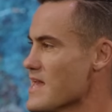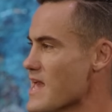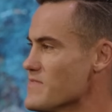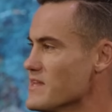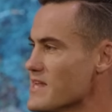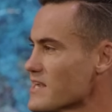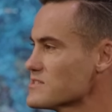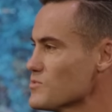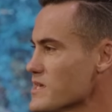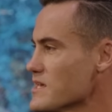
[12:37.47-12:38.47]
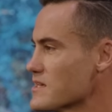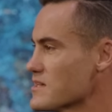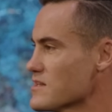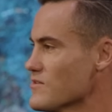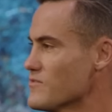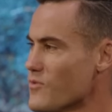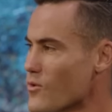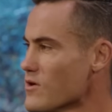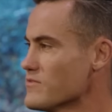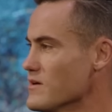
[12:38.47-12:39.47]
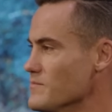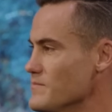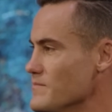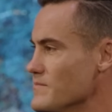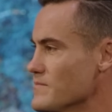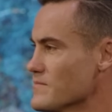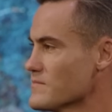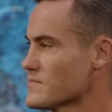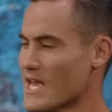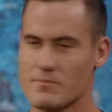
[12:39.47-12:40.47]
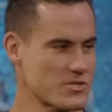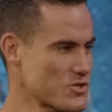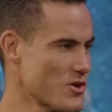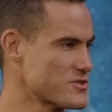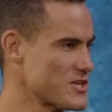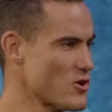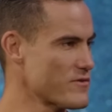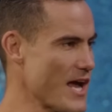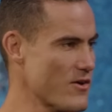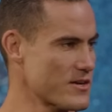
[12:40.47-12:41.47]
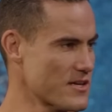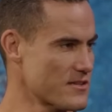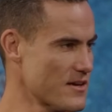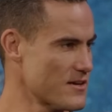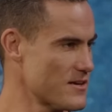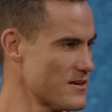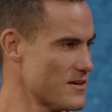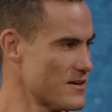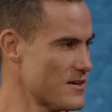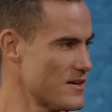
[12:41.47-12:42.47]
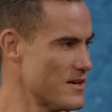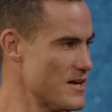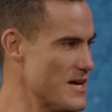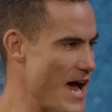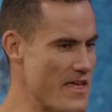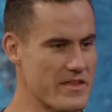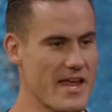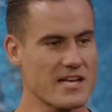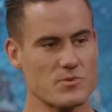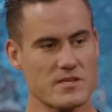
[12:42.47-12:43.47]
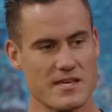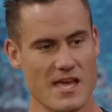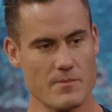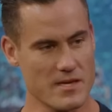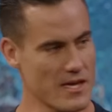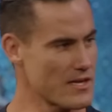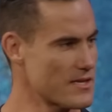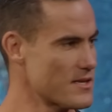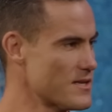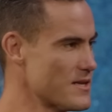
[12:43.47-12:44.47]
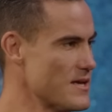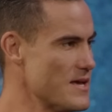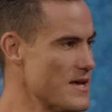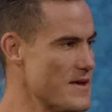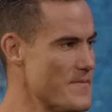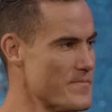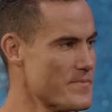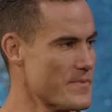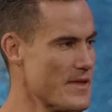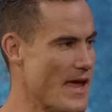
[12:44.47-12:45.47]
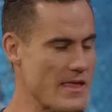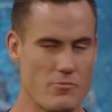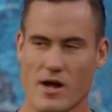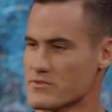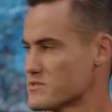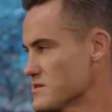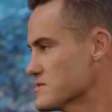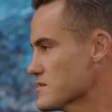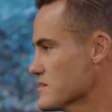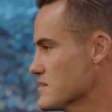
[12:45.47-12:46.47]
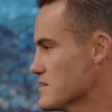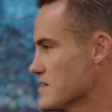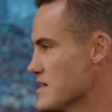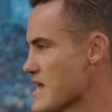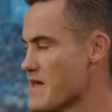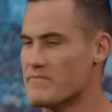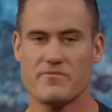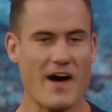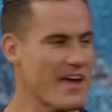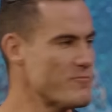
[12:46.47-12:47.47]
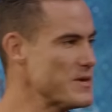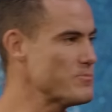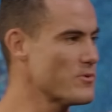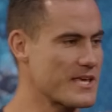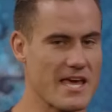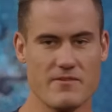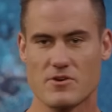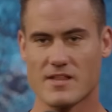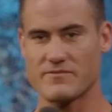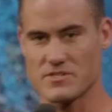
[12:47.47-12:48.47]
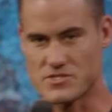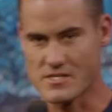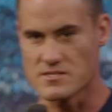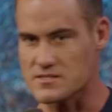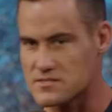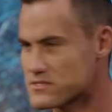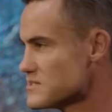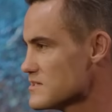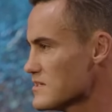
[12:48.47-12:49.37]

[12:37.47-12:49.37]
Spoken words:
And the next week, four of them came to church. They drove an hour to get there. And then the next week, they came again. And they brought their sister. And five people gave their life to Jesus.